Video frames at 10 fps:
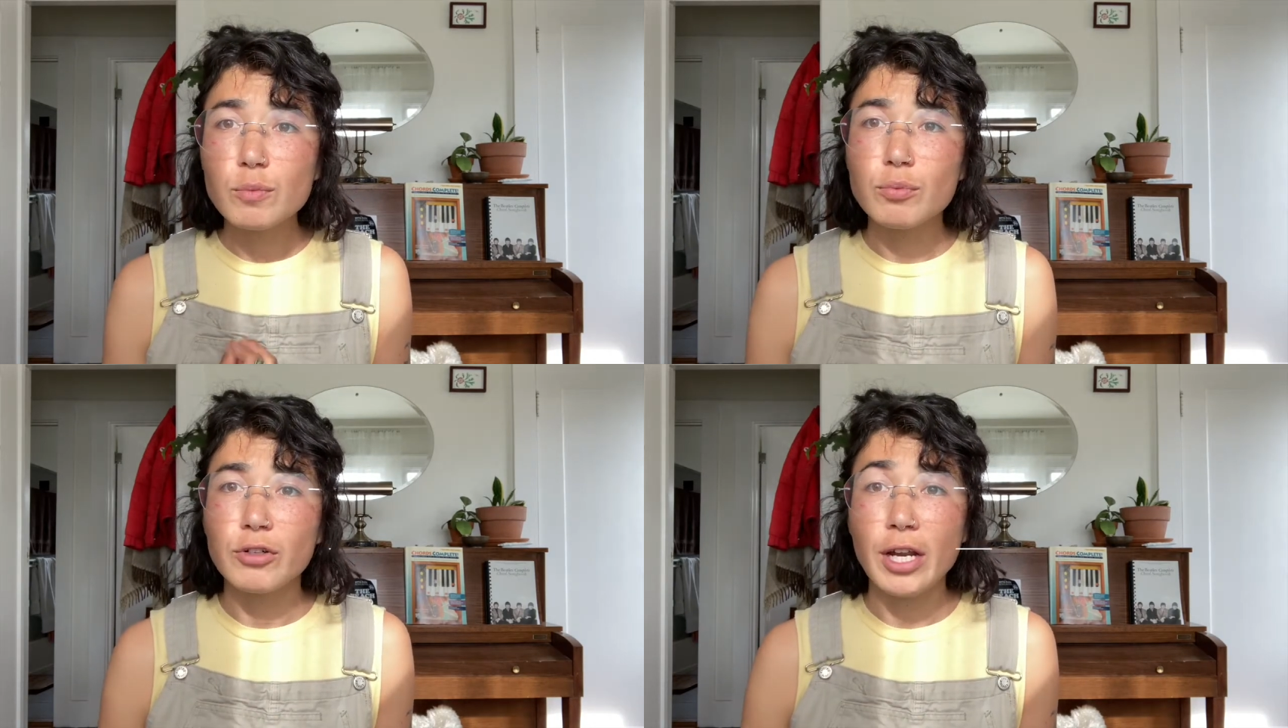
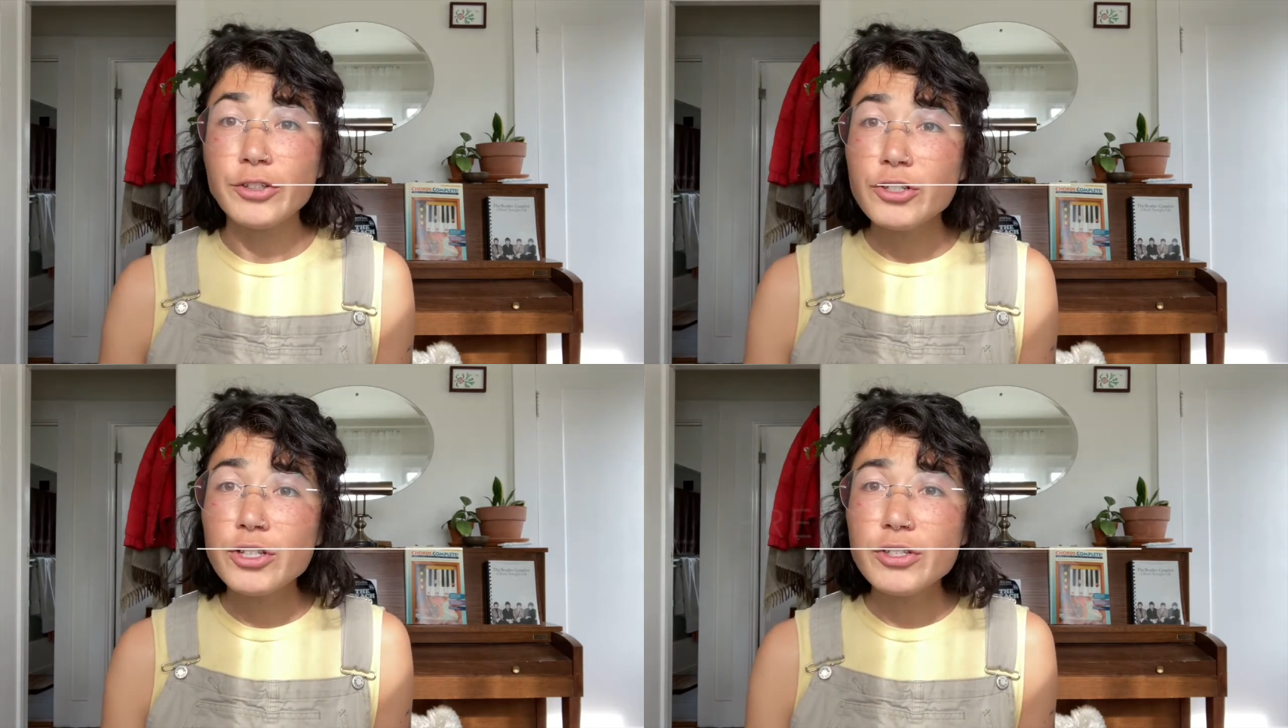
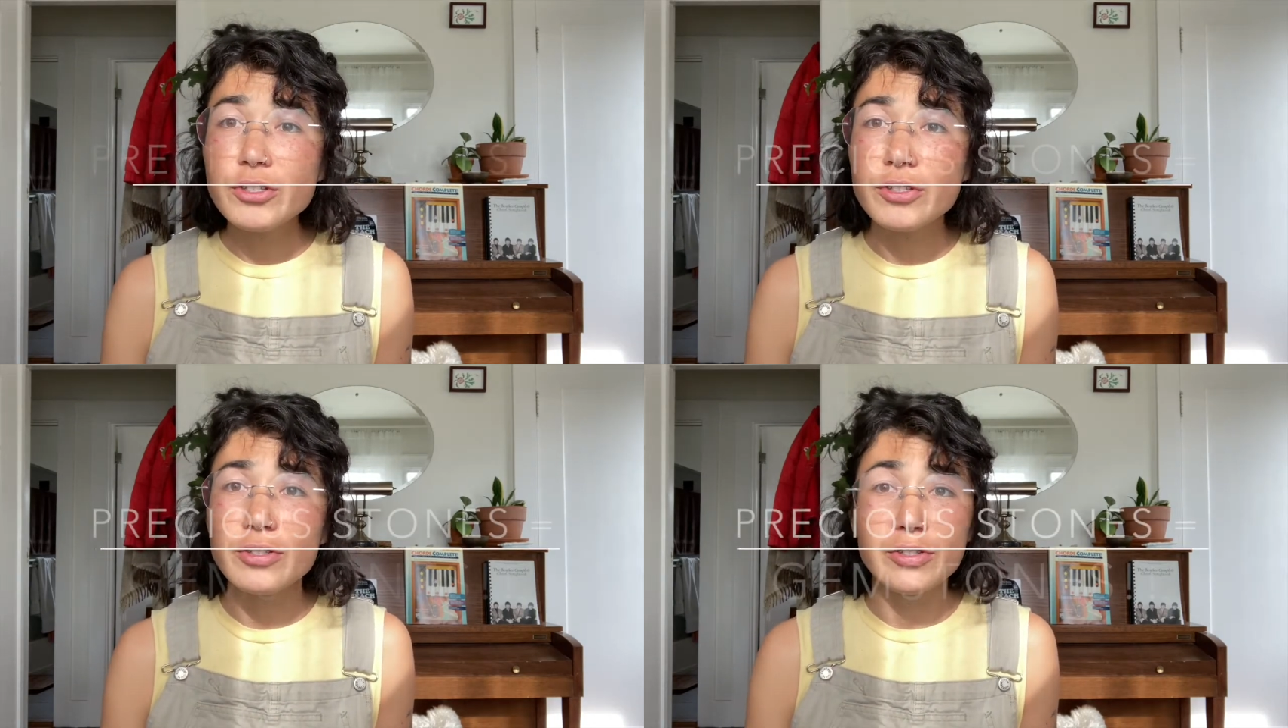
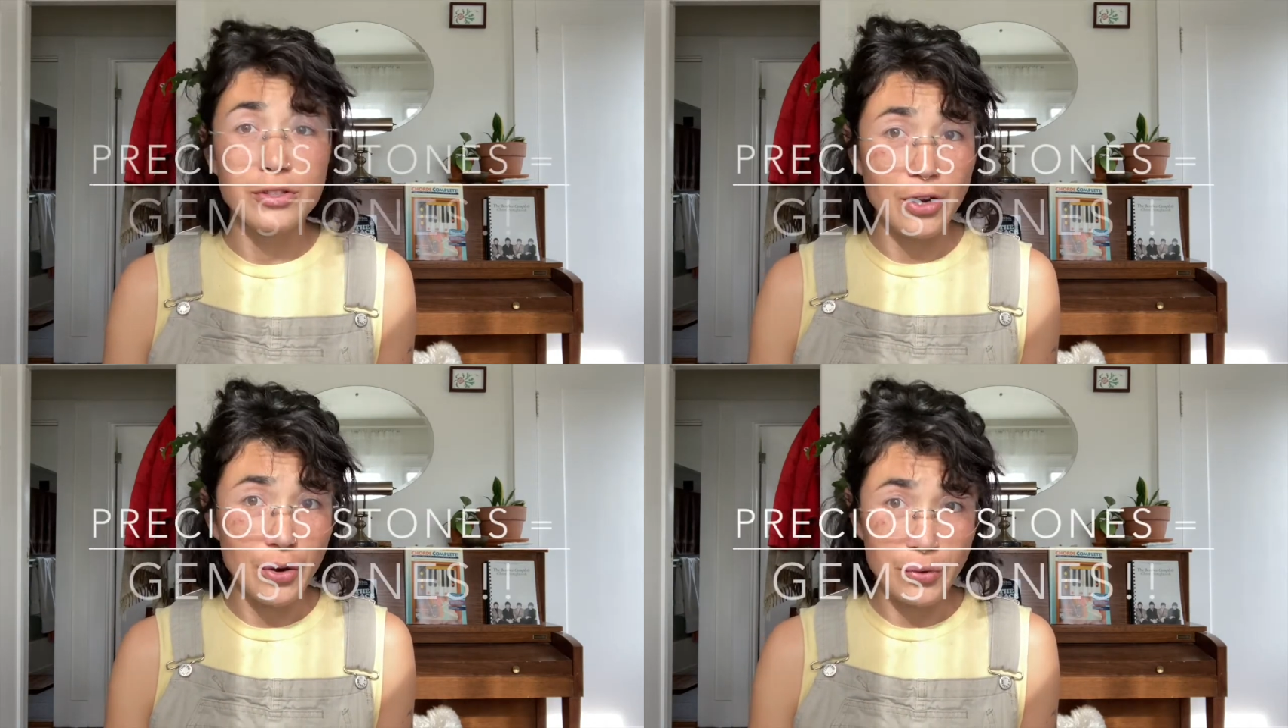precious
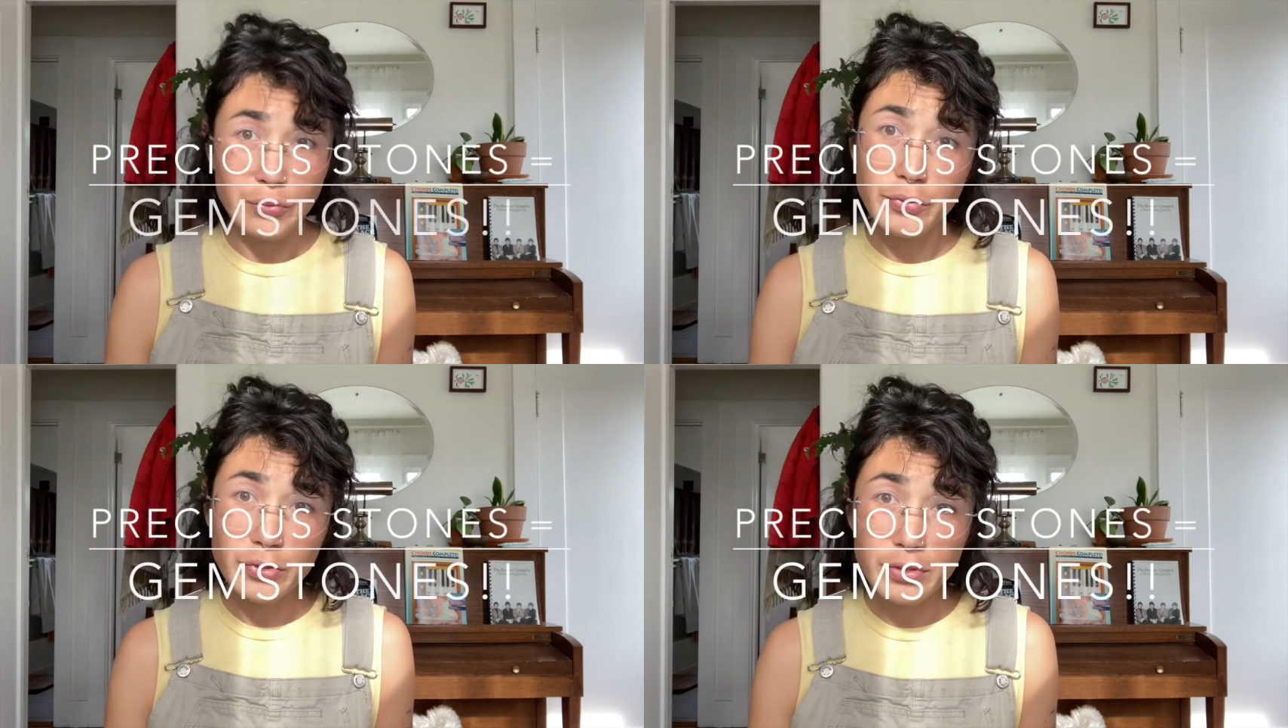
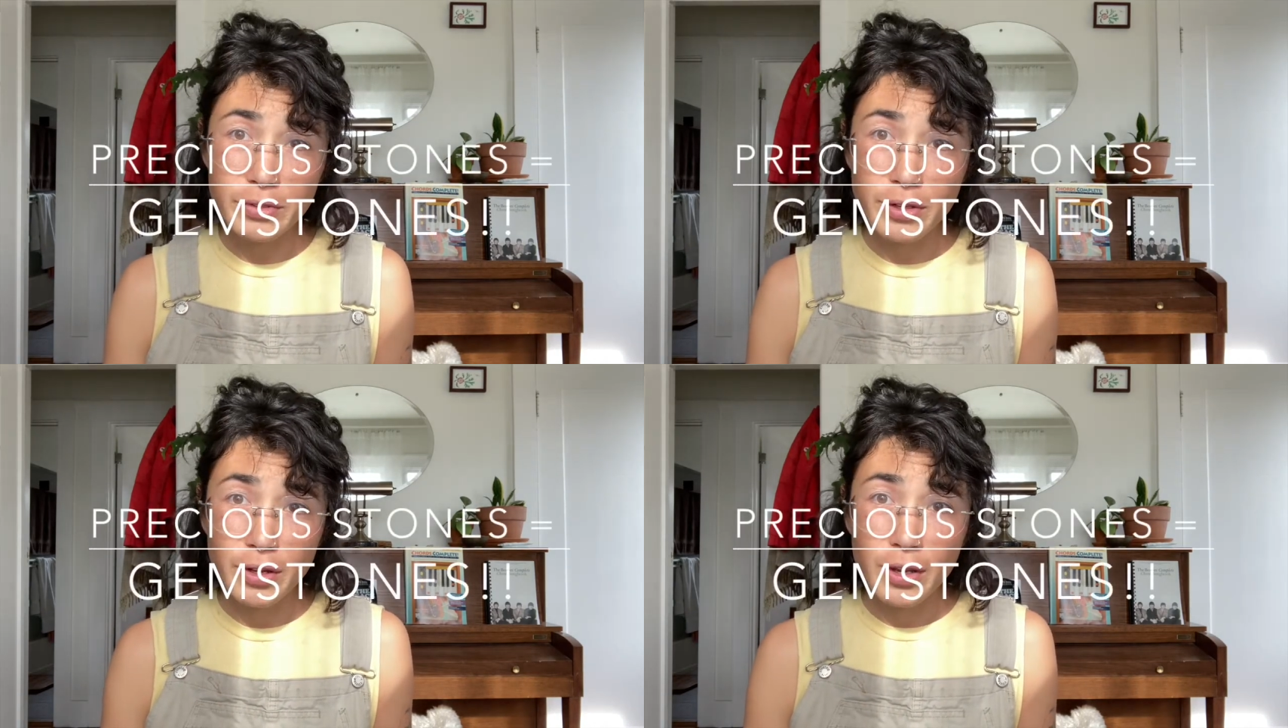stones.
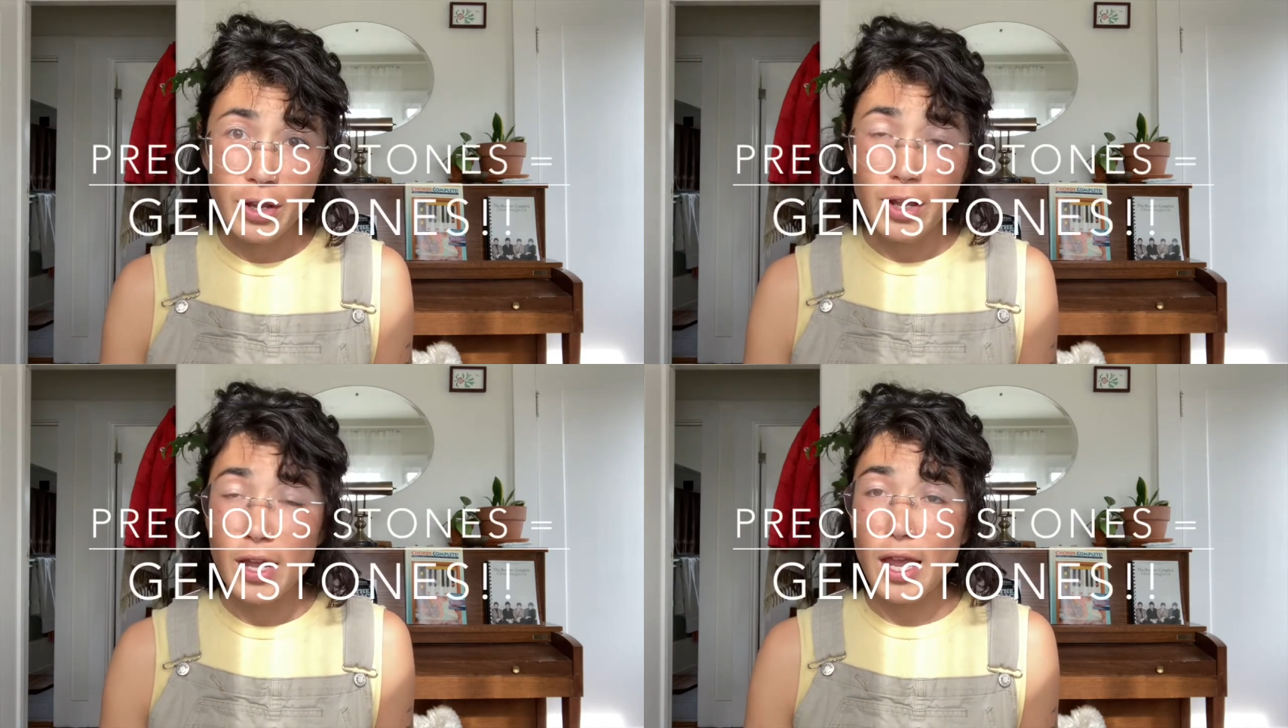
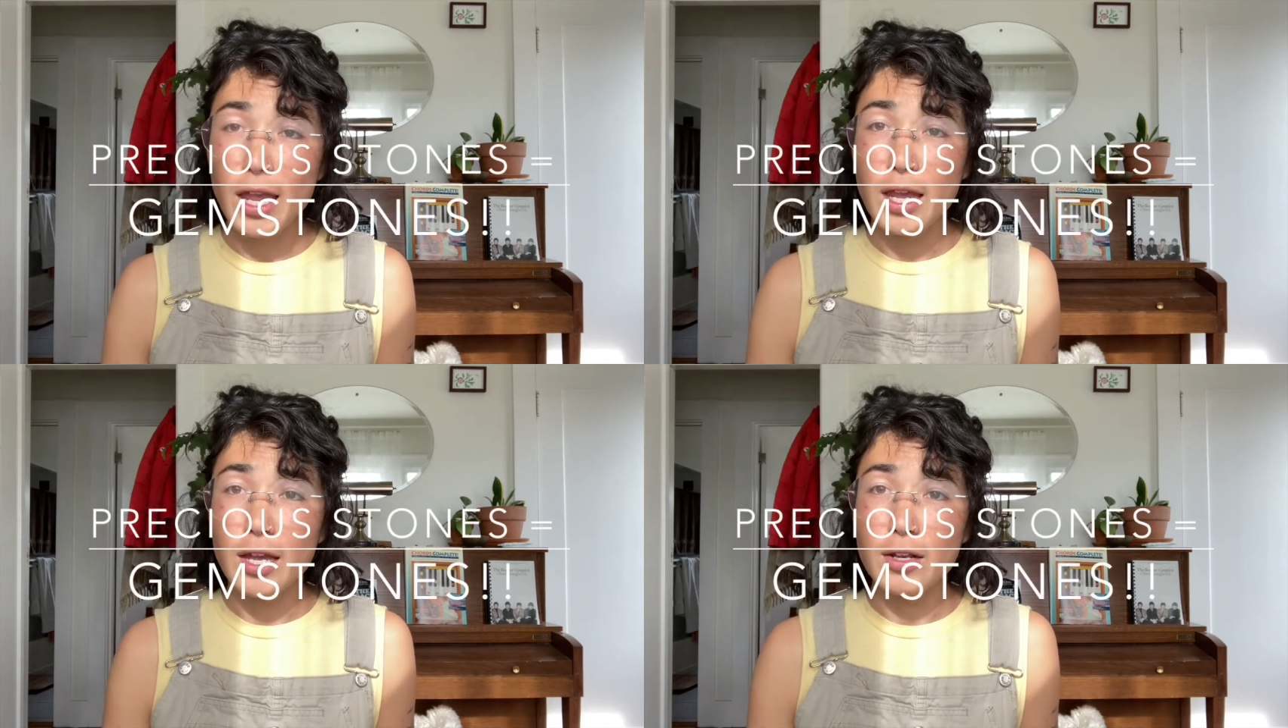
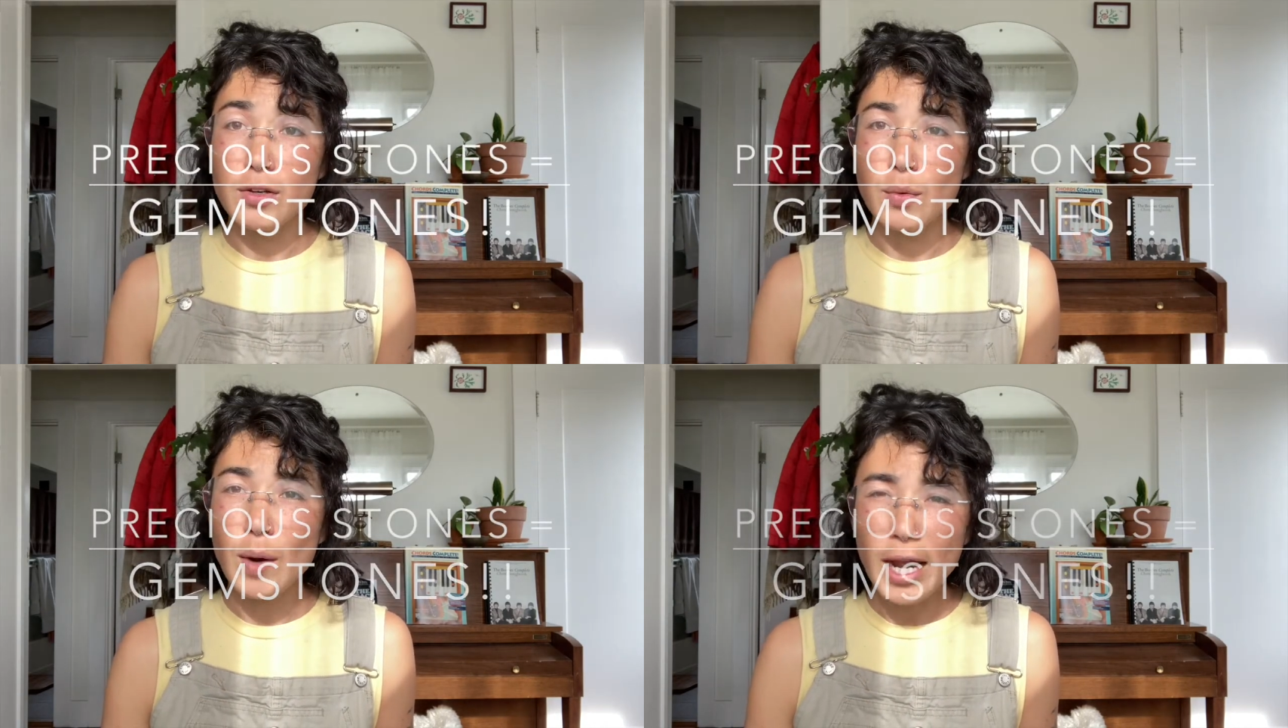And
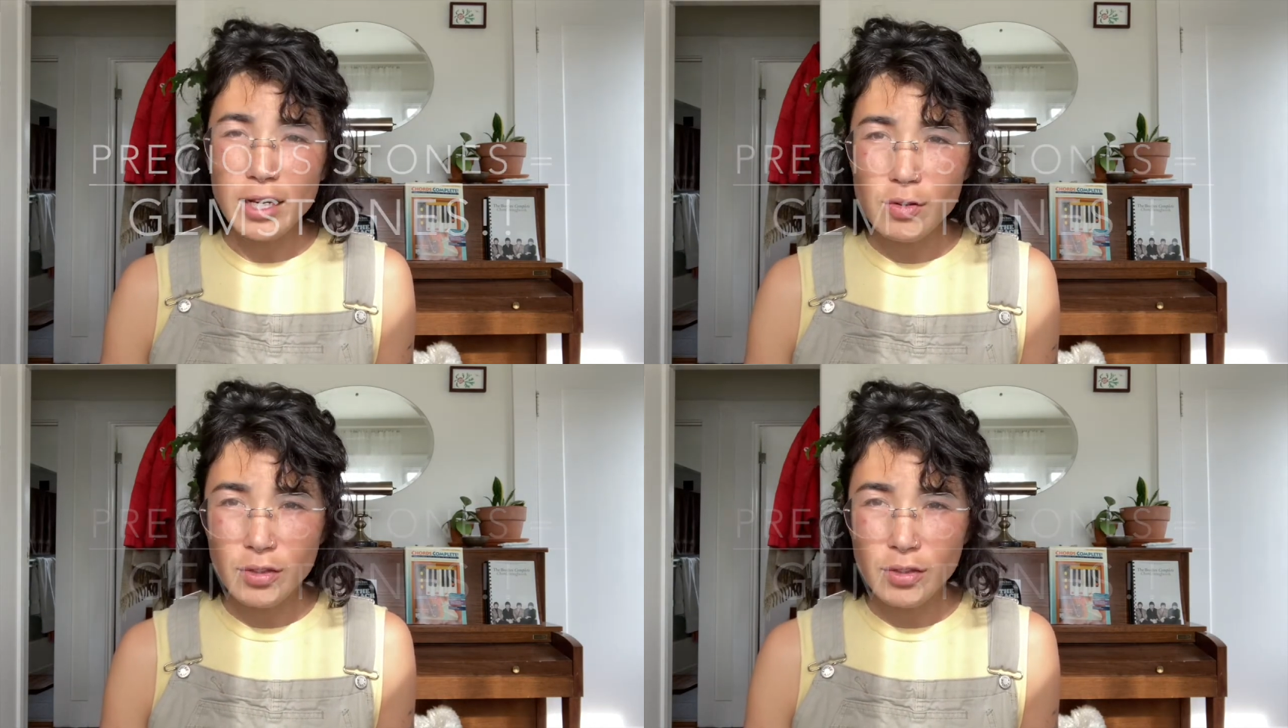why do you